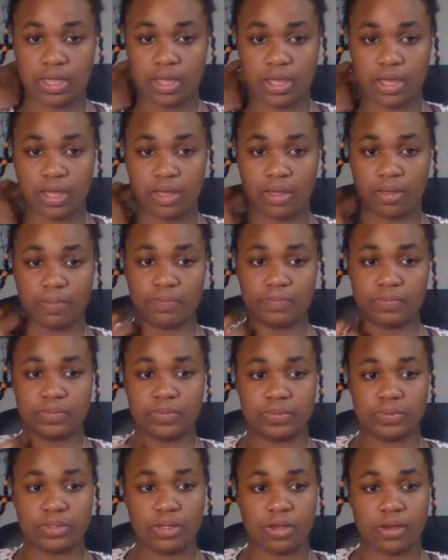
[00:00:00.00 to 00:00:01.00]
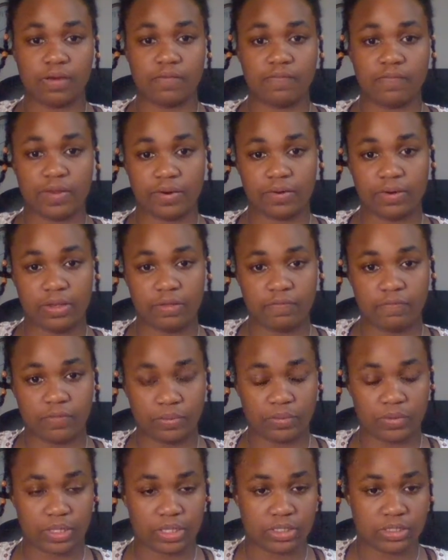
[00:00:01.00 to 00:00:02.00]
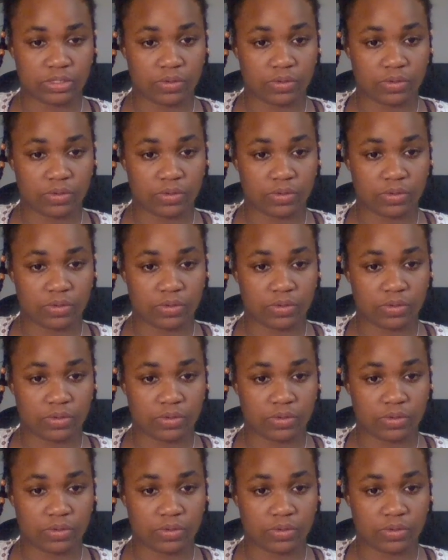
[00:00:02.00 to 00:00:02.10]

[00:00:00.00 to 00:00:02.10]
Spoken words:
are very focused